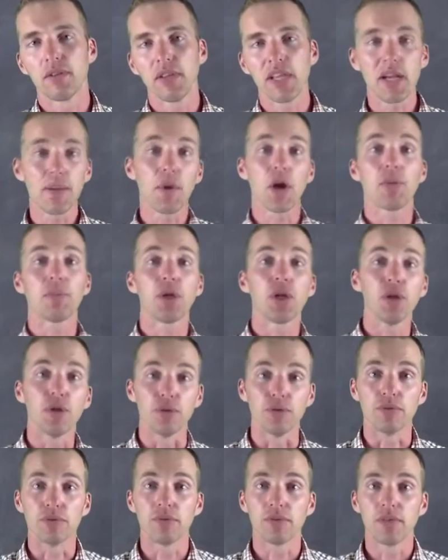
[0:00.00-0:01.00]
Think about a
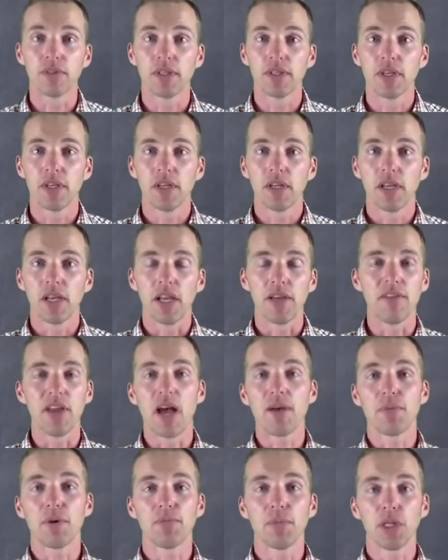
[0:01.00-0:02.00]
balloon. If you
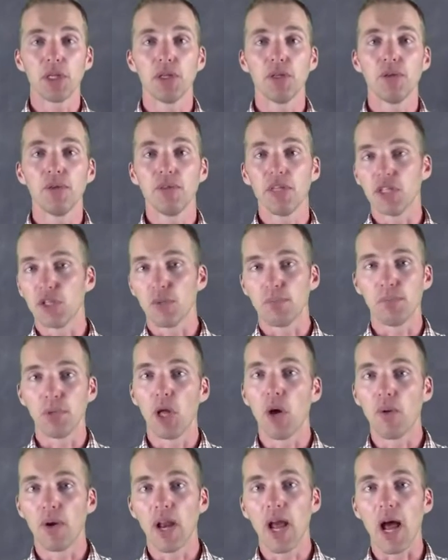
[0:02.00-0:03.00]
have a balloon and you
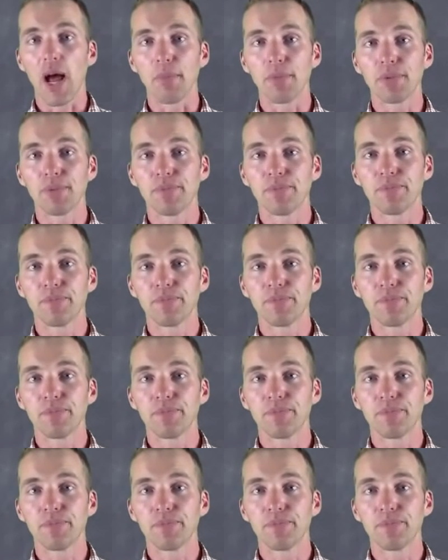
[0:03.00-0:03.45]
blow it up,